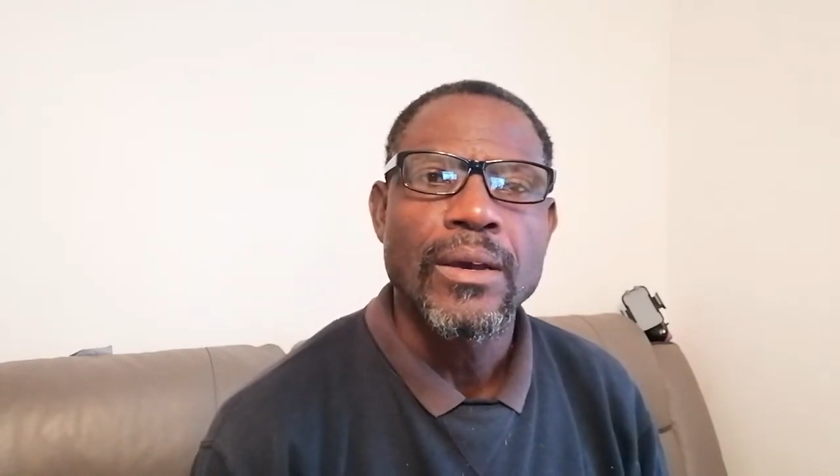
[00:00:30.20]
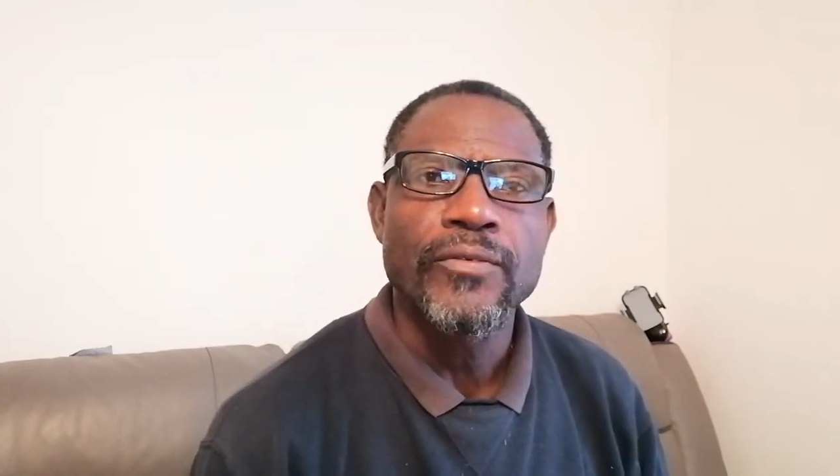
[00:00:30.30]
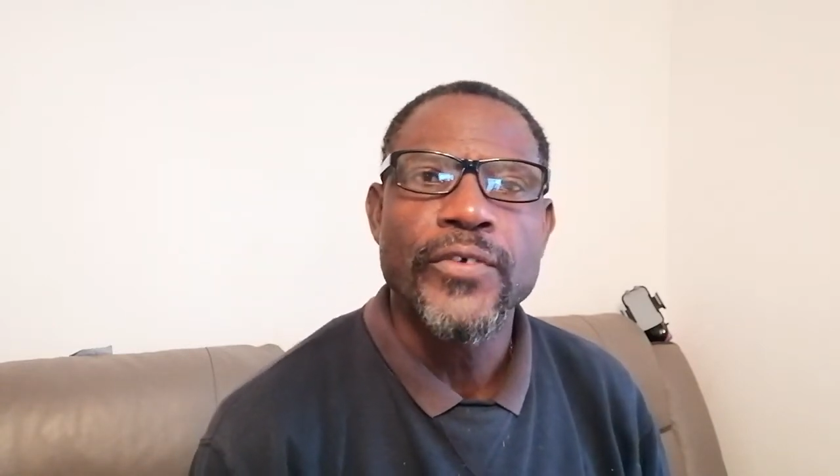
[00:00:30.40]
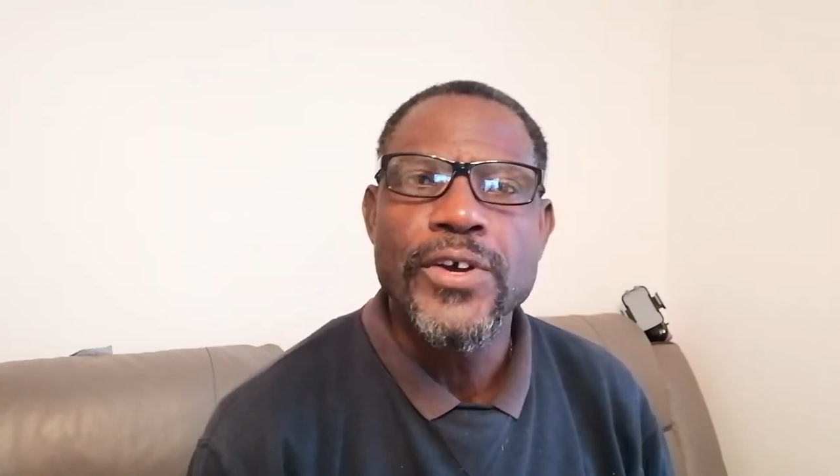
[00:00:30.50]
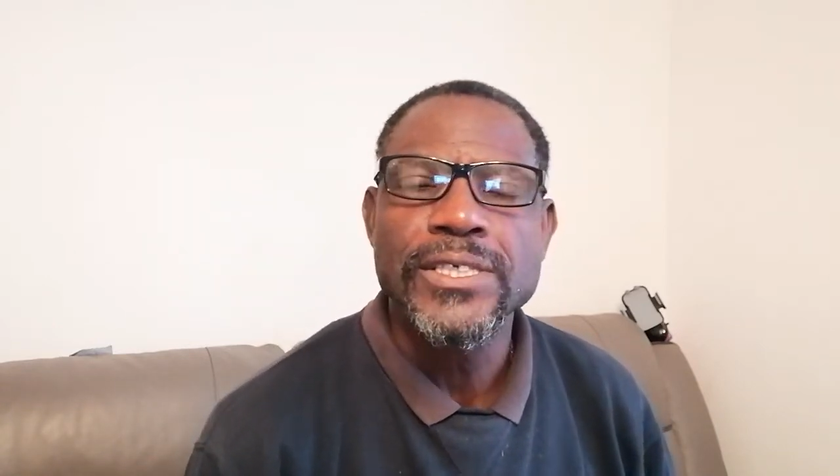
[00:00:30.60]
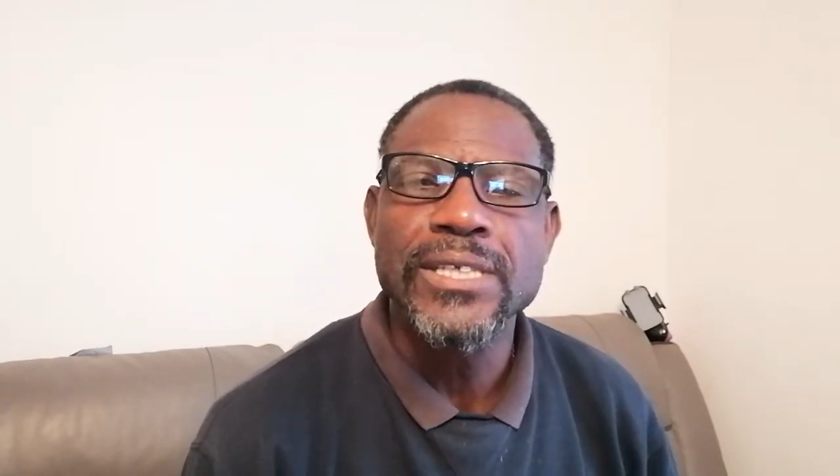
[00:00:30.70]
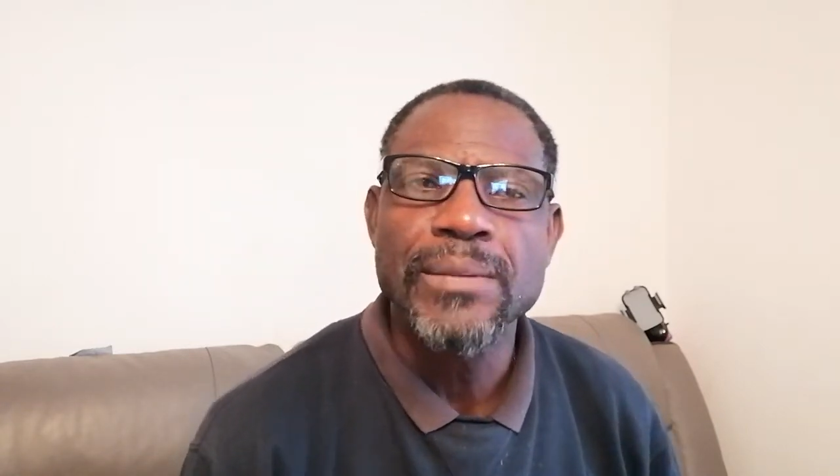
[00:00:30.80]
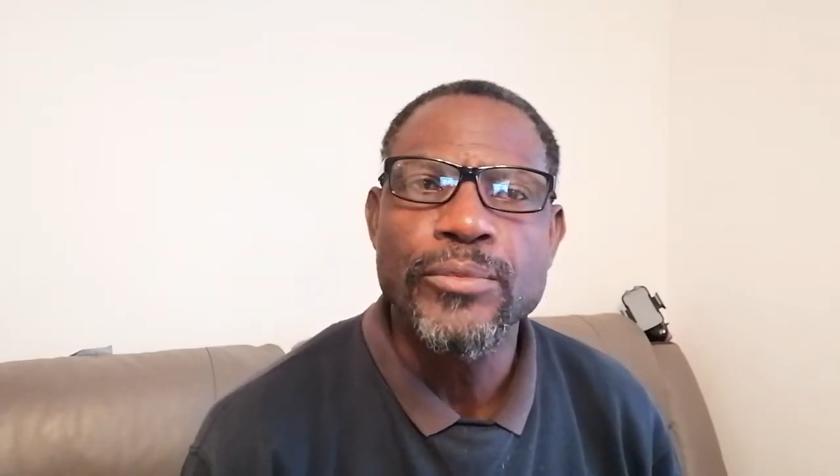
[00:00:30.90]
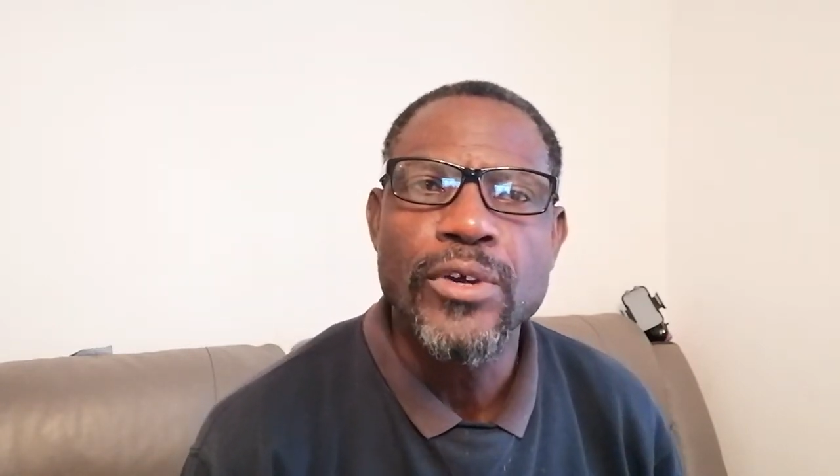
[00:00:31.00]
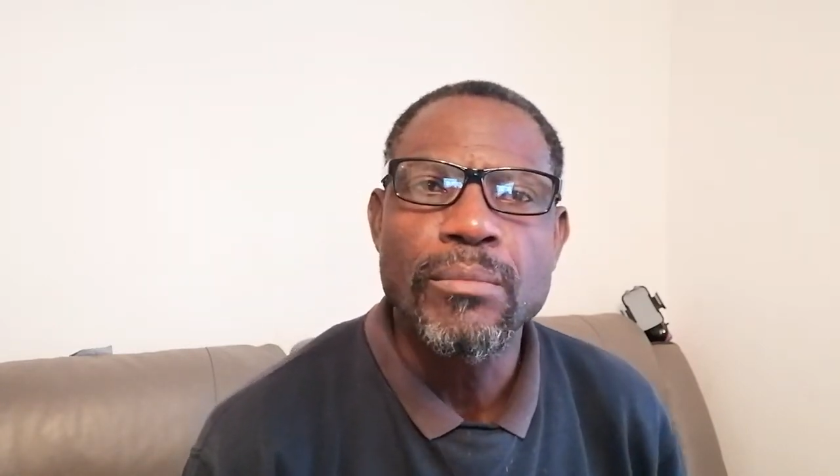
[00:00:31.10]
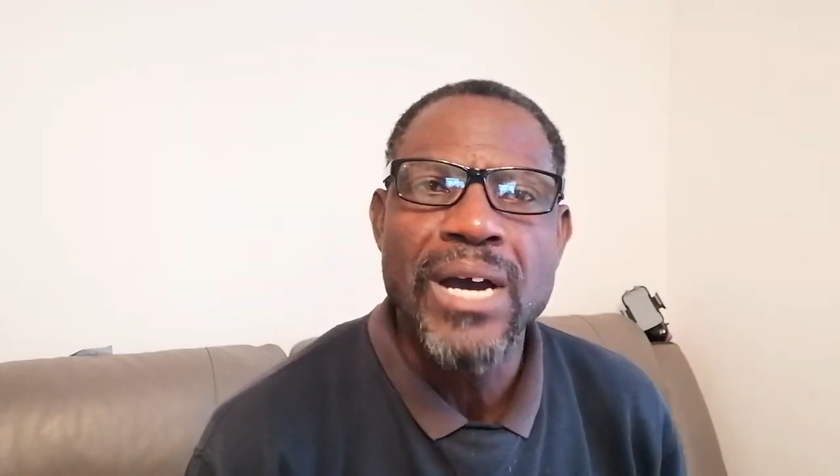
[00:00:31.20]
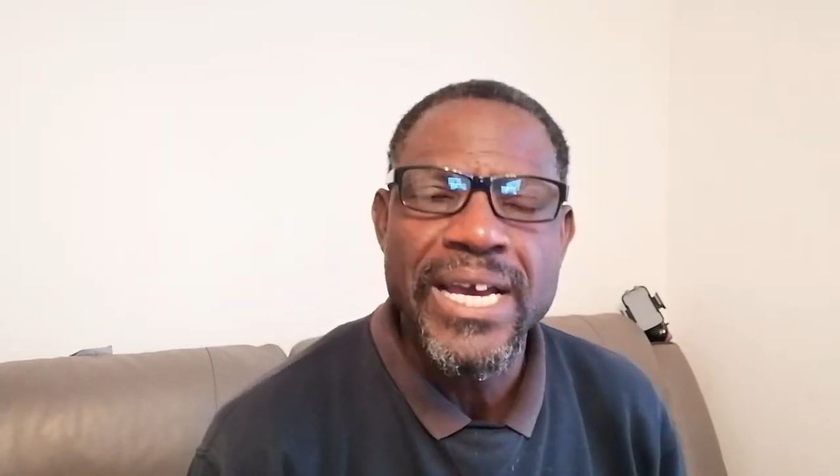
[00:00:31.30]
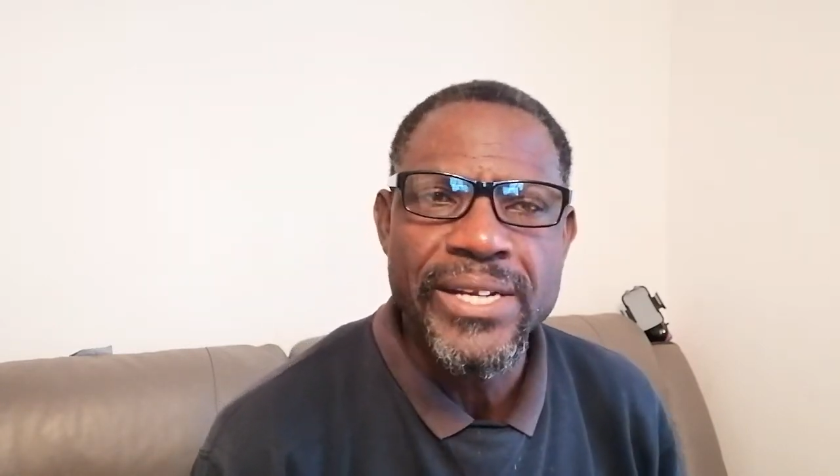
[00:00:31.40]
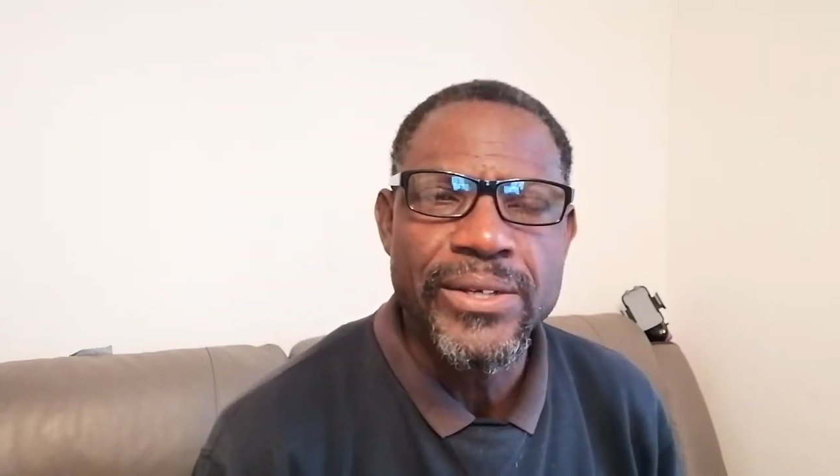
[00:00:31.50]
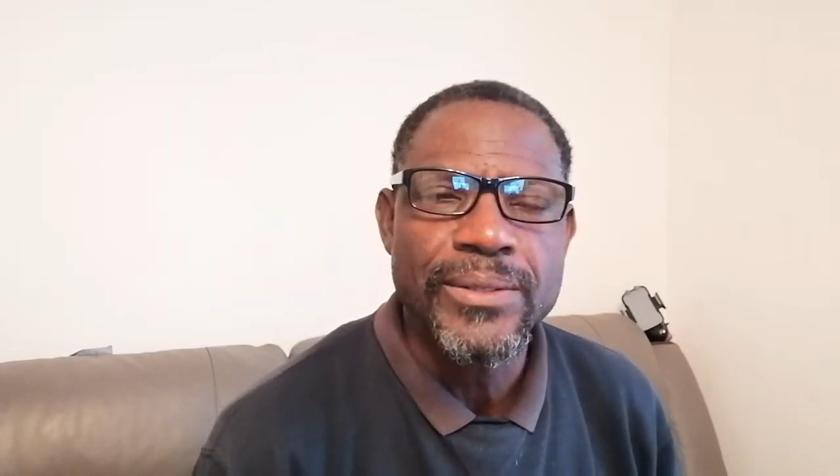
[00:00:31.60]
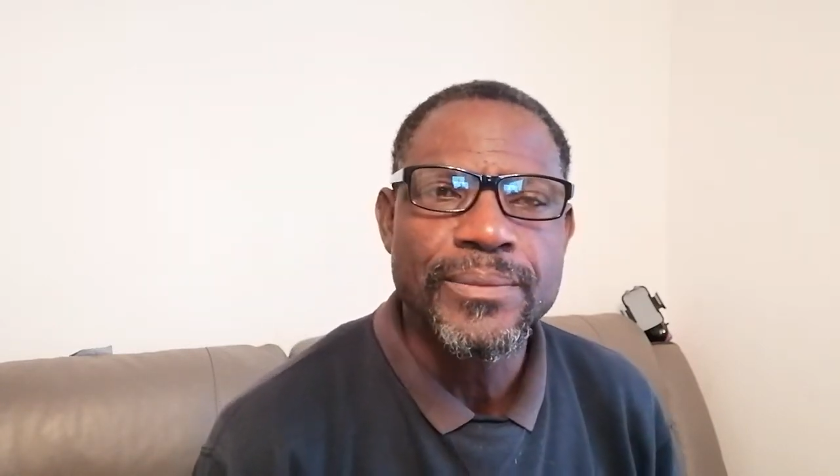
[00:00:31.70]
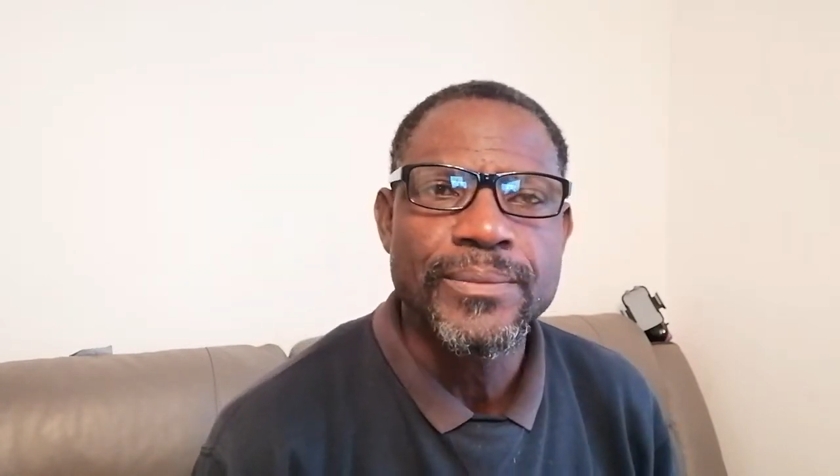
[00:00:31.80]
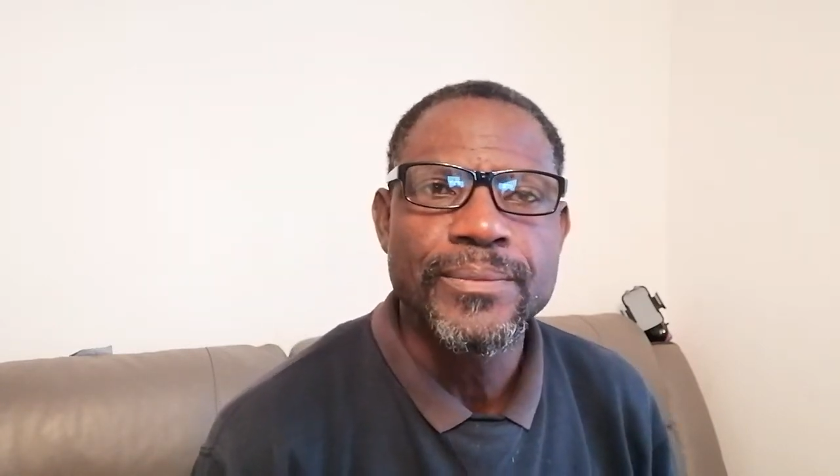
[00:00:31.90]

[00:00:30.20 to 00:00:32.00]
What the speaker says: first let me remind you,